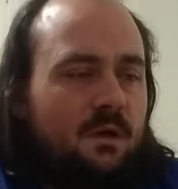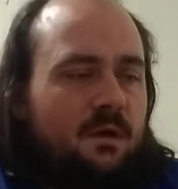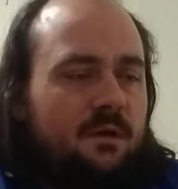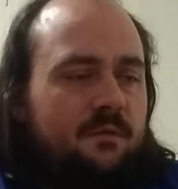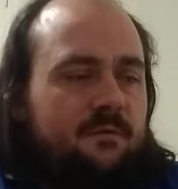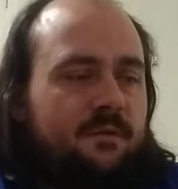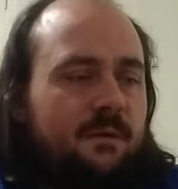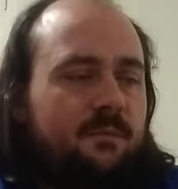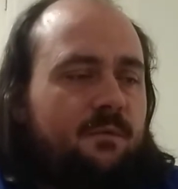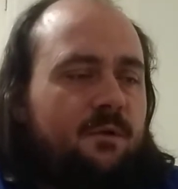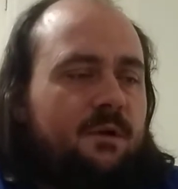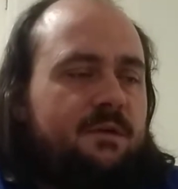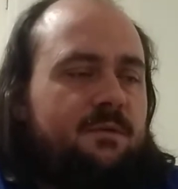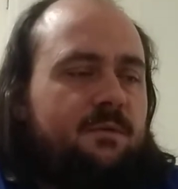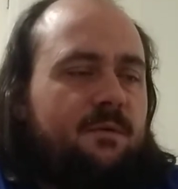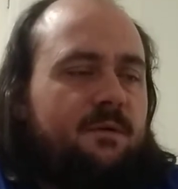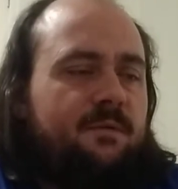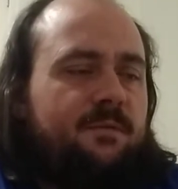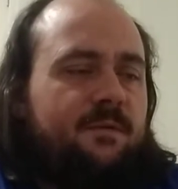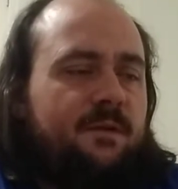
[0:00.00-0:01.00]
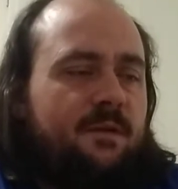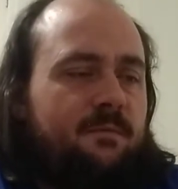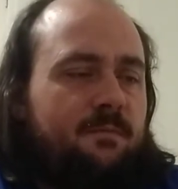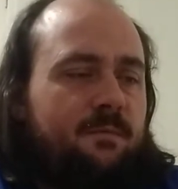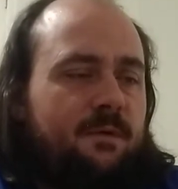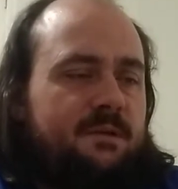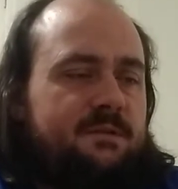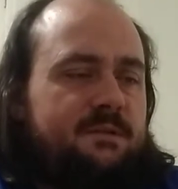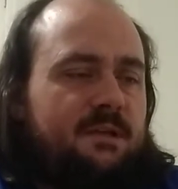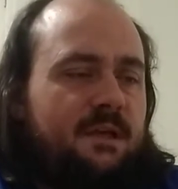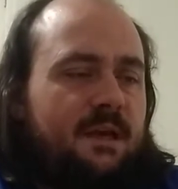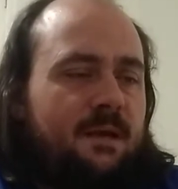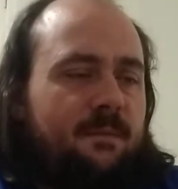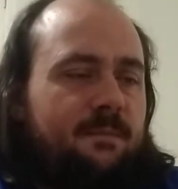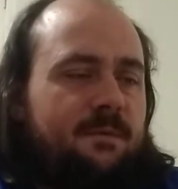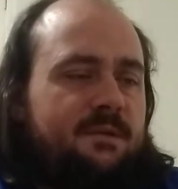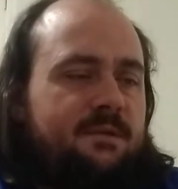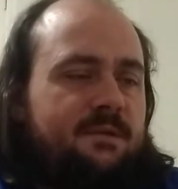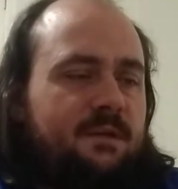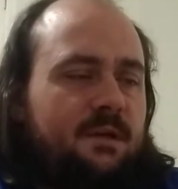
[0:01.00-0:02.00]
February 25th brings a happy
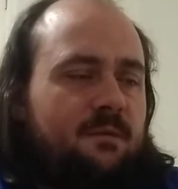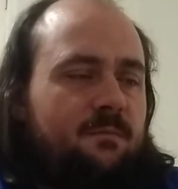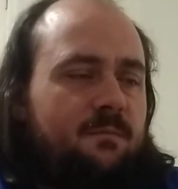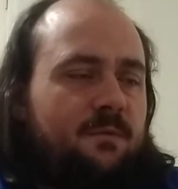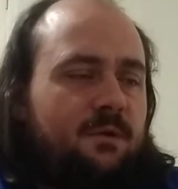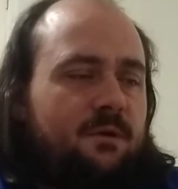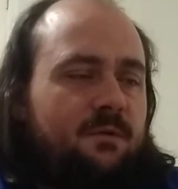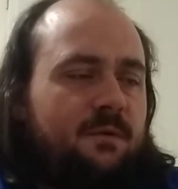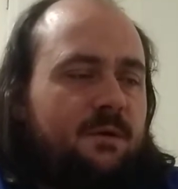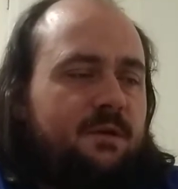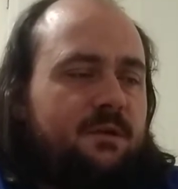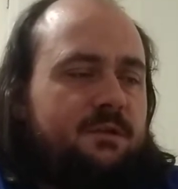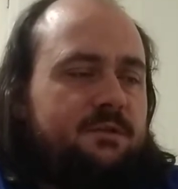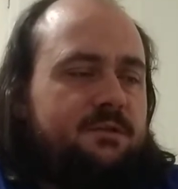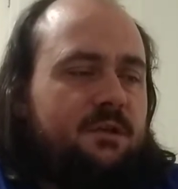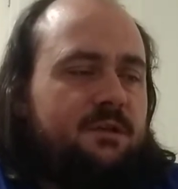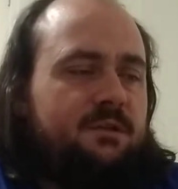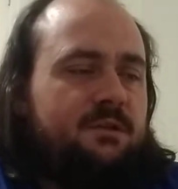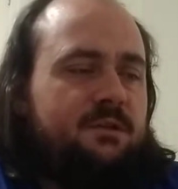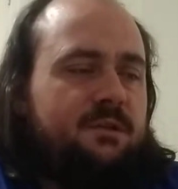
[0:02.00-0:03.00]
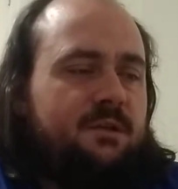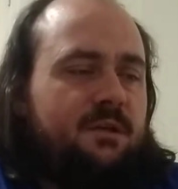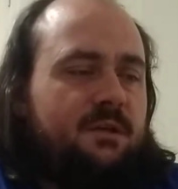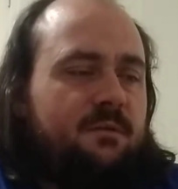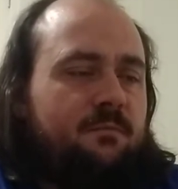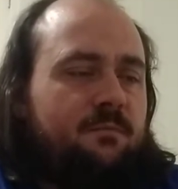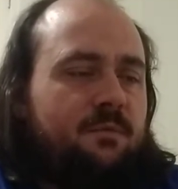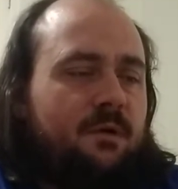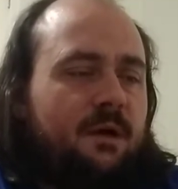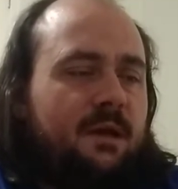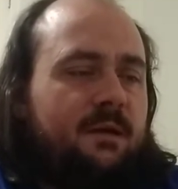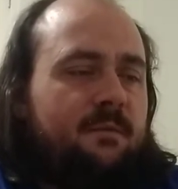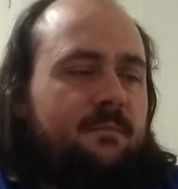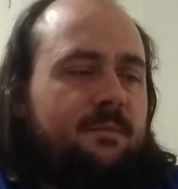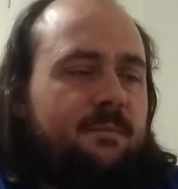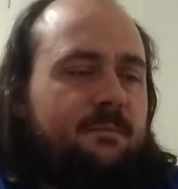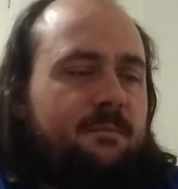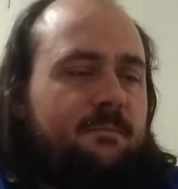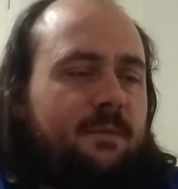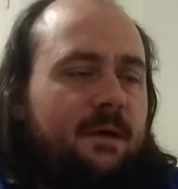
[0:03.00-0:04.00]
Sun-Mercury conjunction in bright
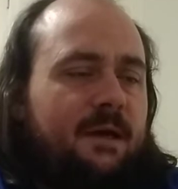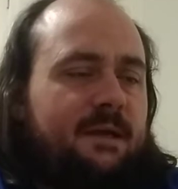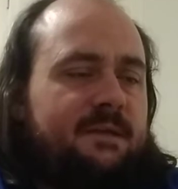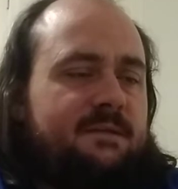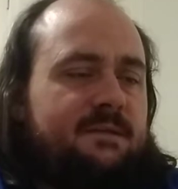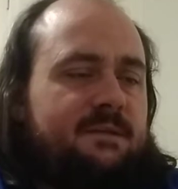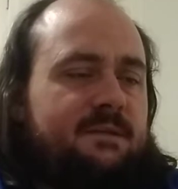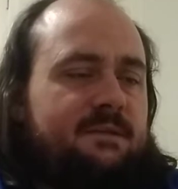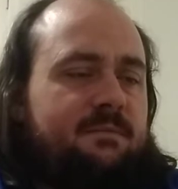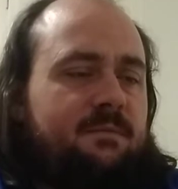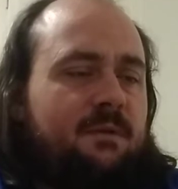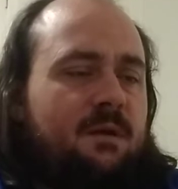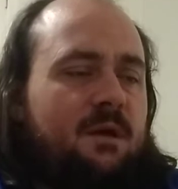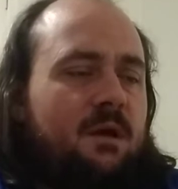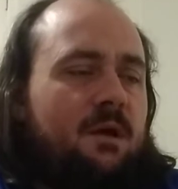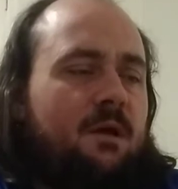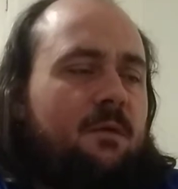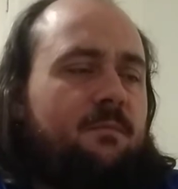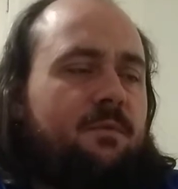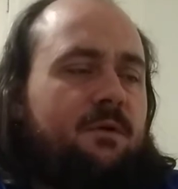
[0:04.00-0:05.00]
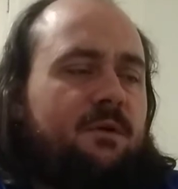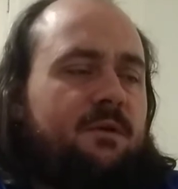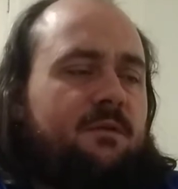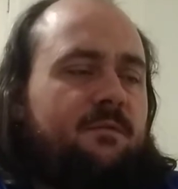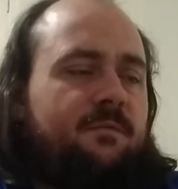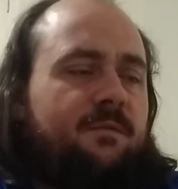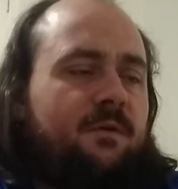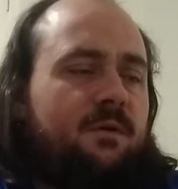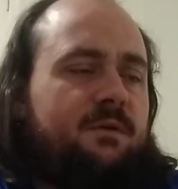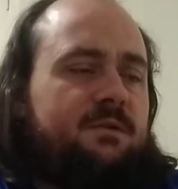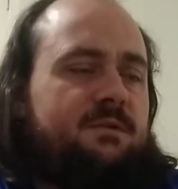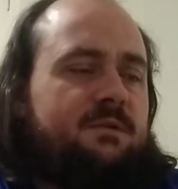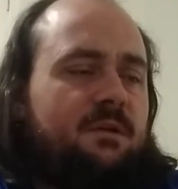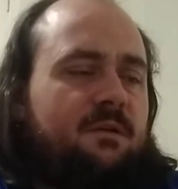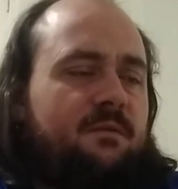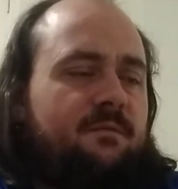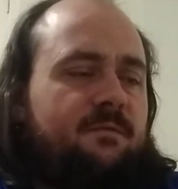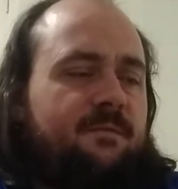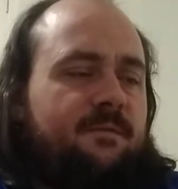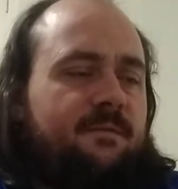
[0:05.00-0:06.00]
Pisces, putting the focus
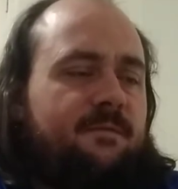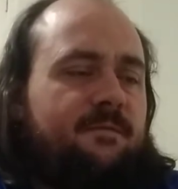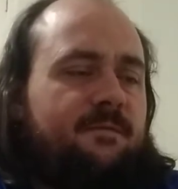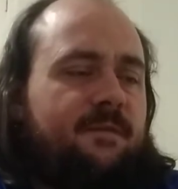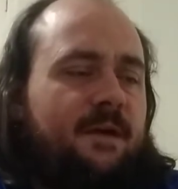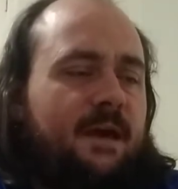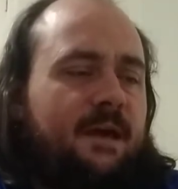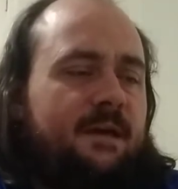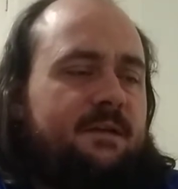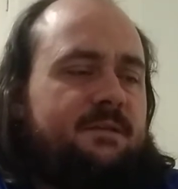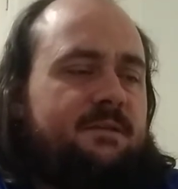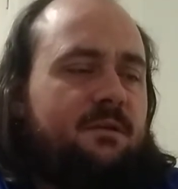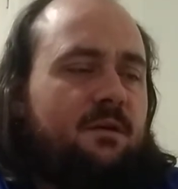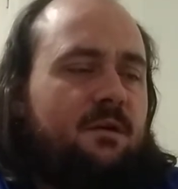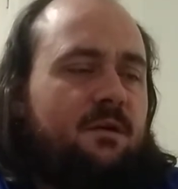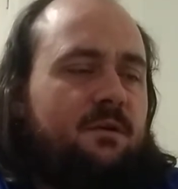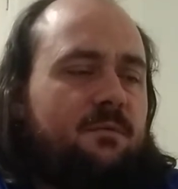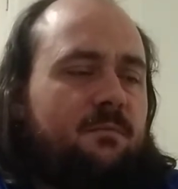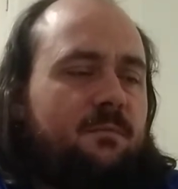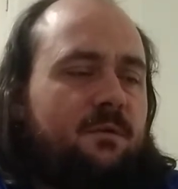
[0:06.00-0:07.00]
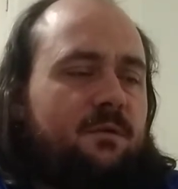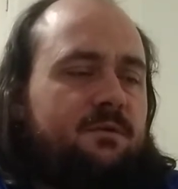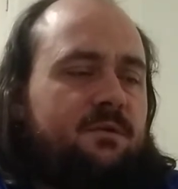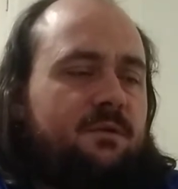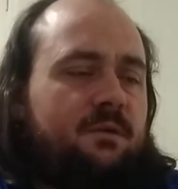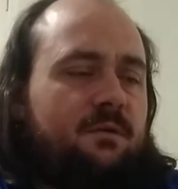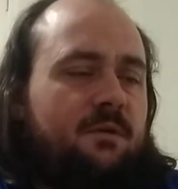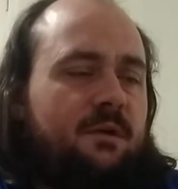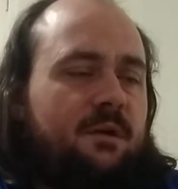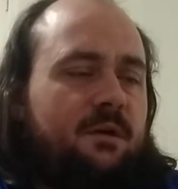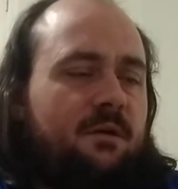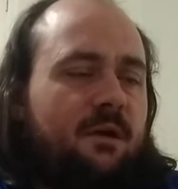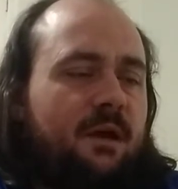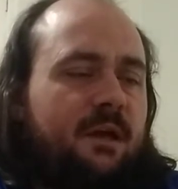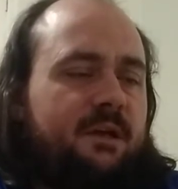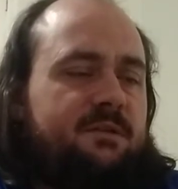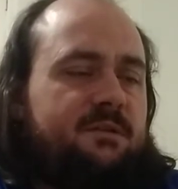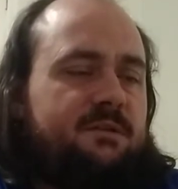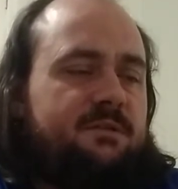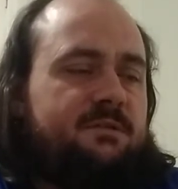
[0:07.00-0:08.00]
on fast and unemotional
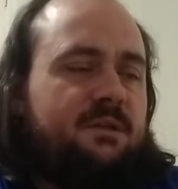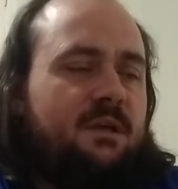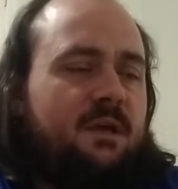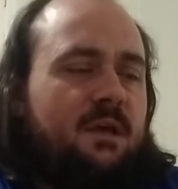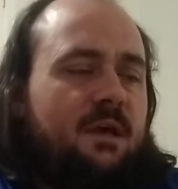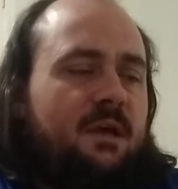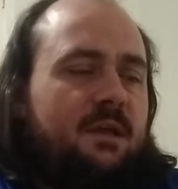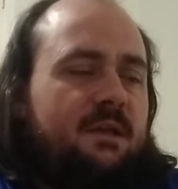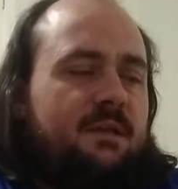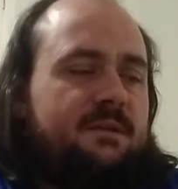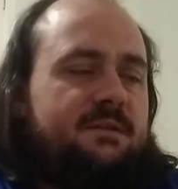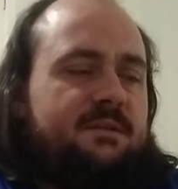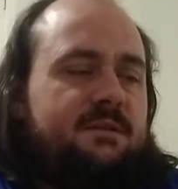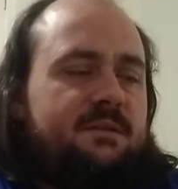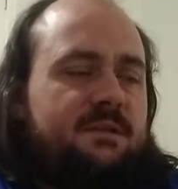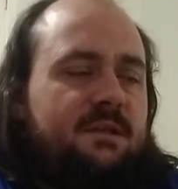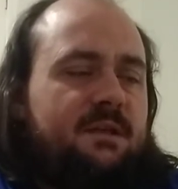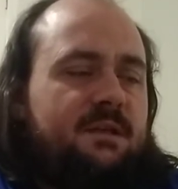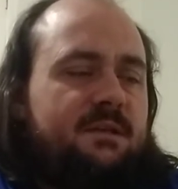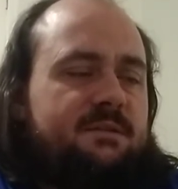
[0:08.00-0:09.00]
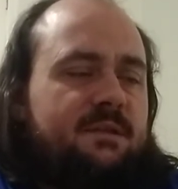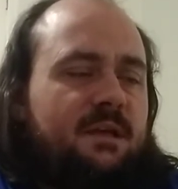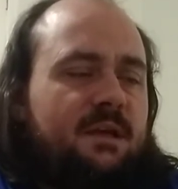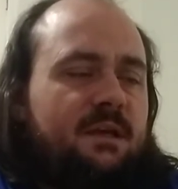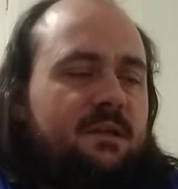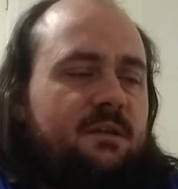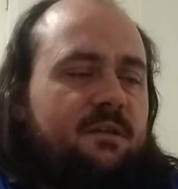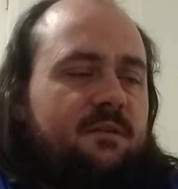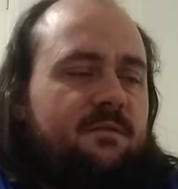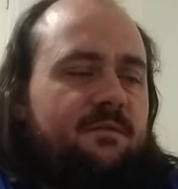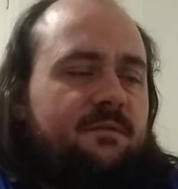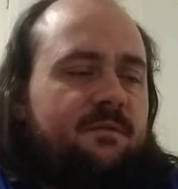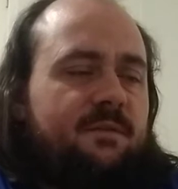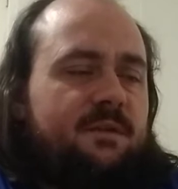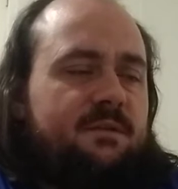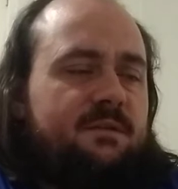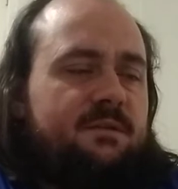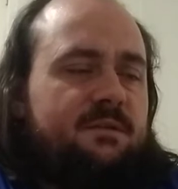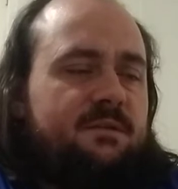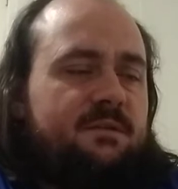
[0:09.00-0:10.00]
interactions. This isn't exactly the
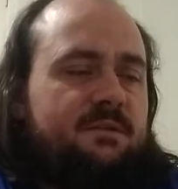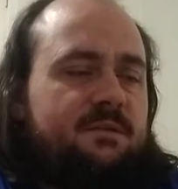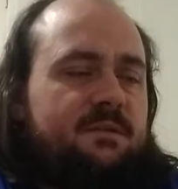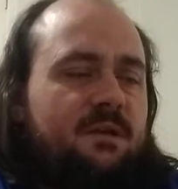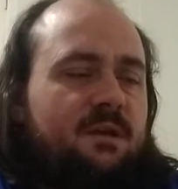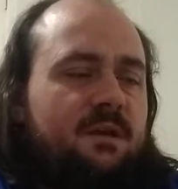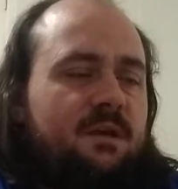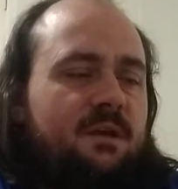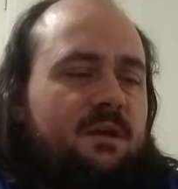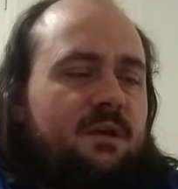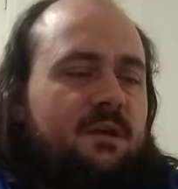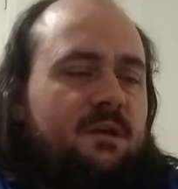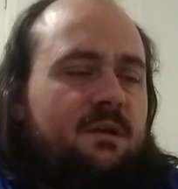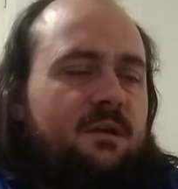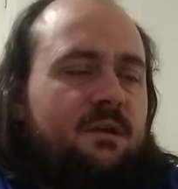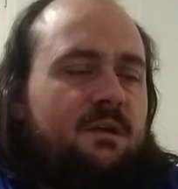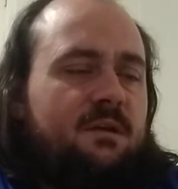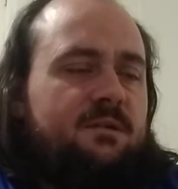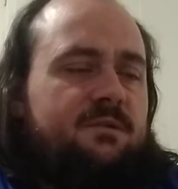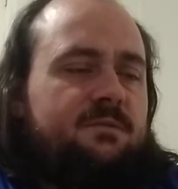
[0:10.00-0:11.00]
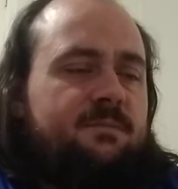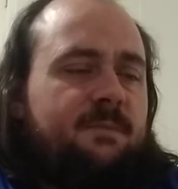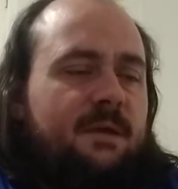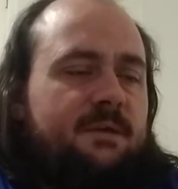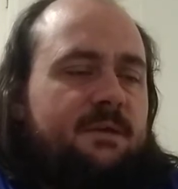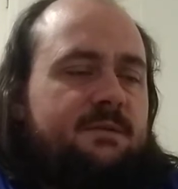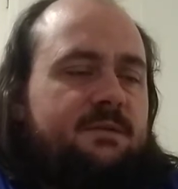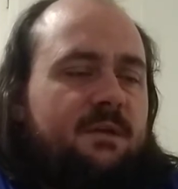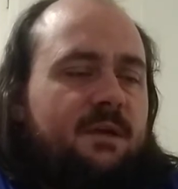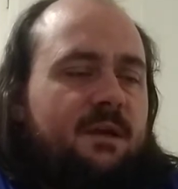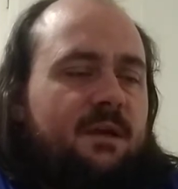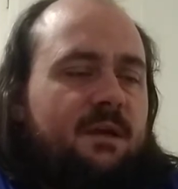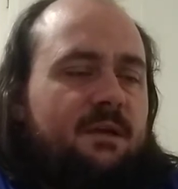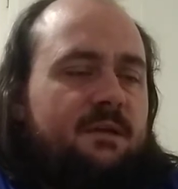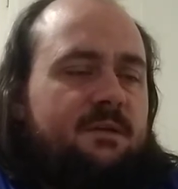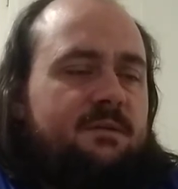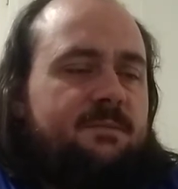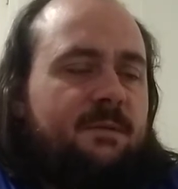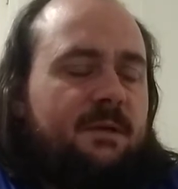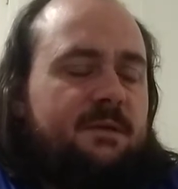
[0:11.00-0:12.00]
fish's
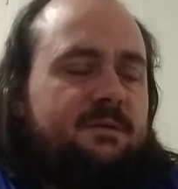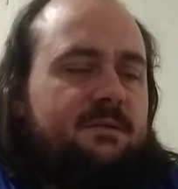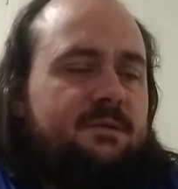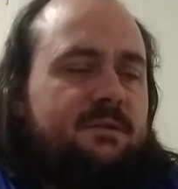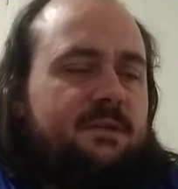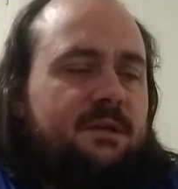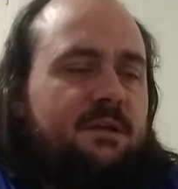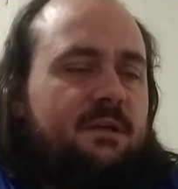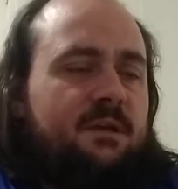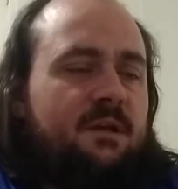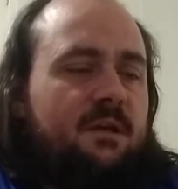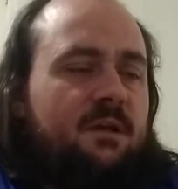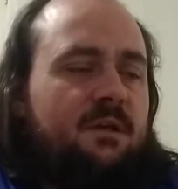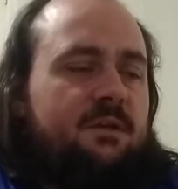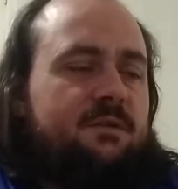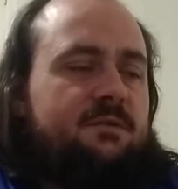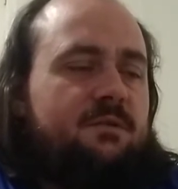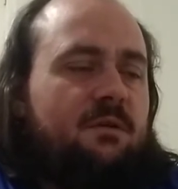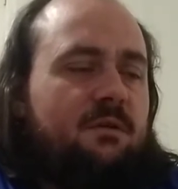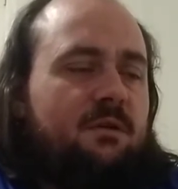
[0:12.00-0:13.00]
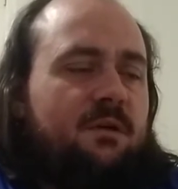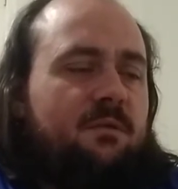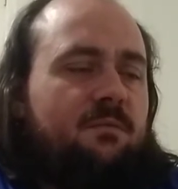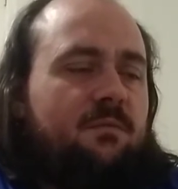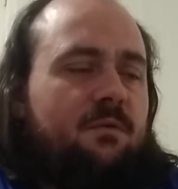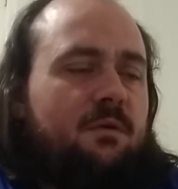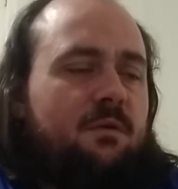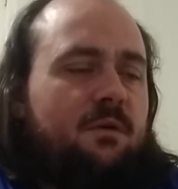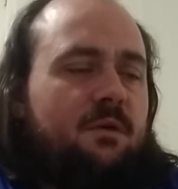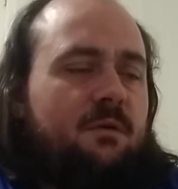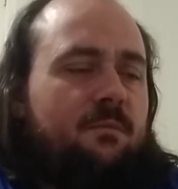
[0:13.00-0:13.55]
specialty, so it will